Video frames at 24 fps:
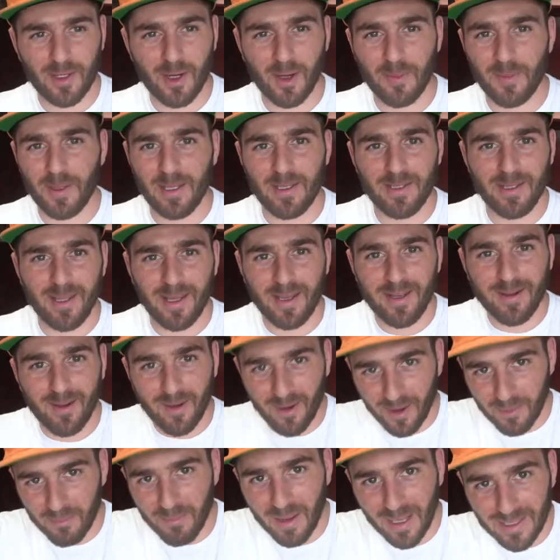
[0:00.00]
Kermit like
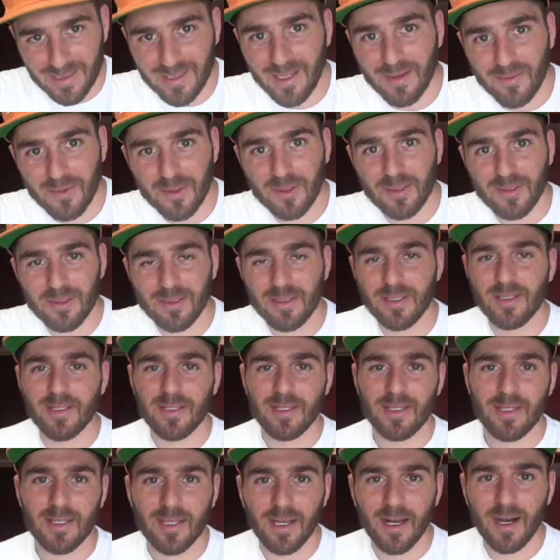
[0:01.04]
on my level
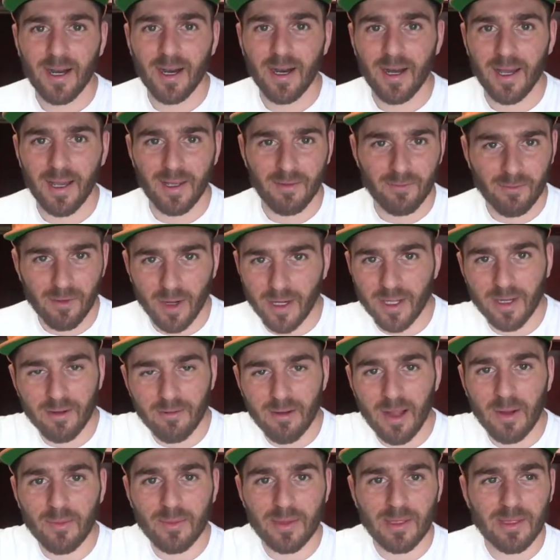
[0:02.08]
uh, and running
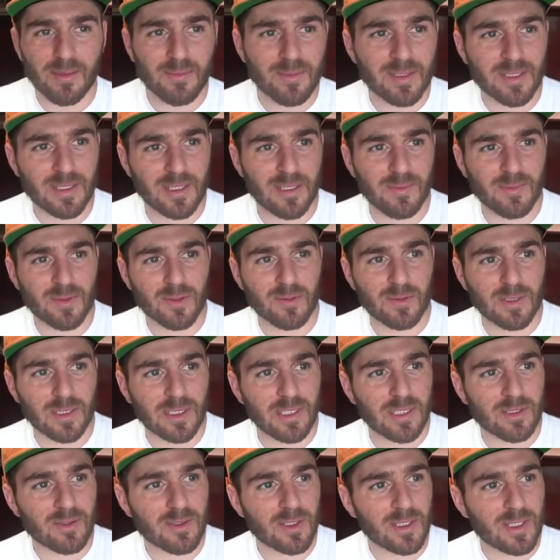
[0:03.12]
around with him seems
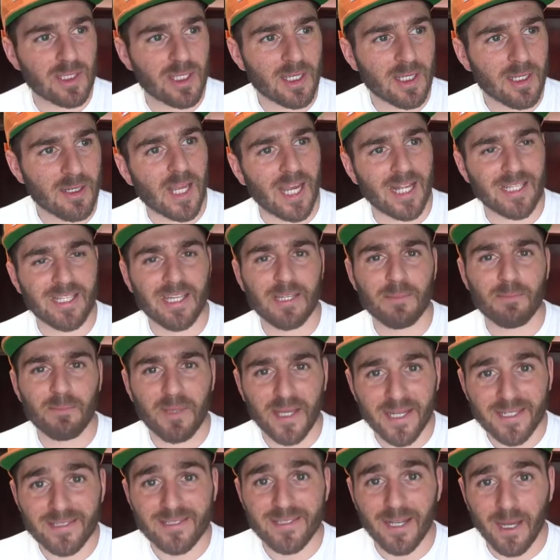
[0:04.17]
really interesting. I'd get
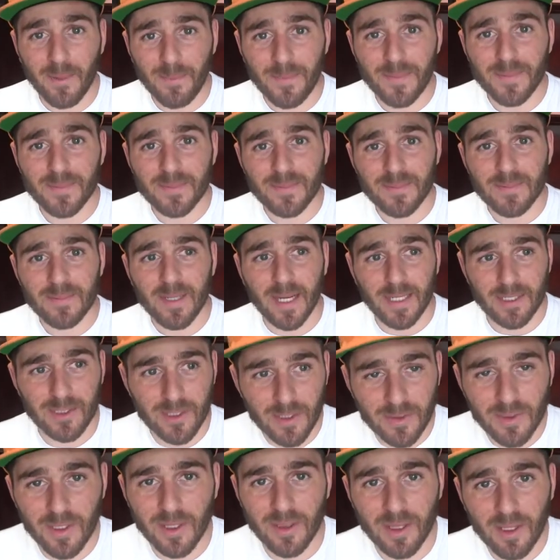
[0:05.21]
picked up. I'd
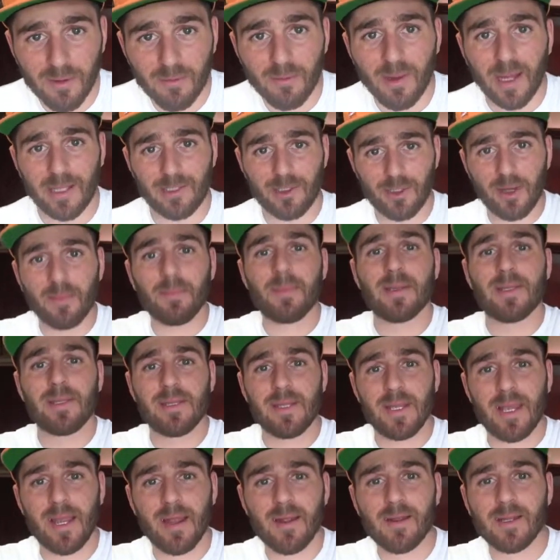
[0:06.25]
do the thing where I jump into
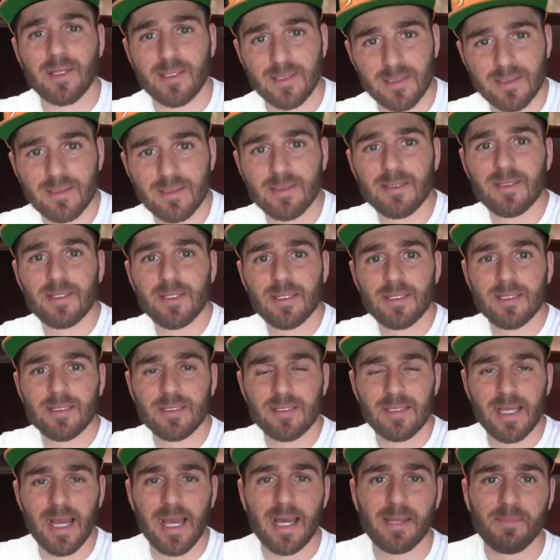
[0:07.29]
the air and
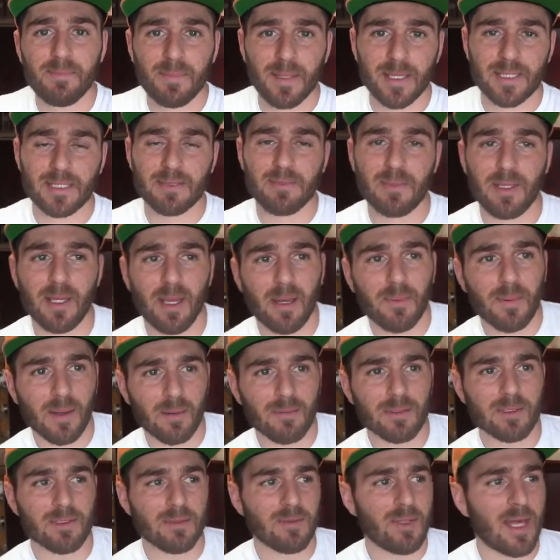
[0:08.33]
dad picks me up. I
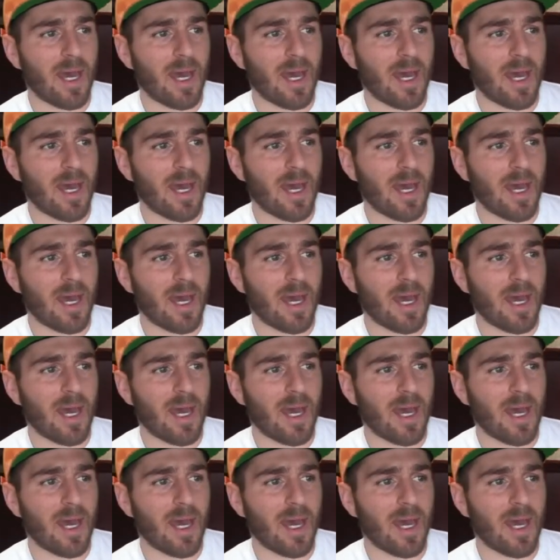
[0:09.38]
would do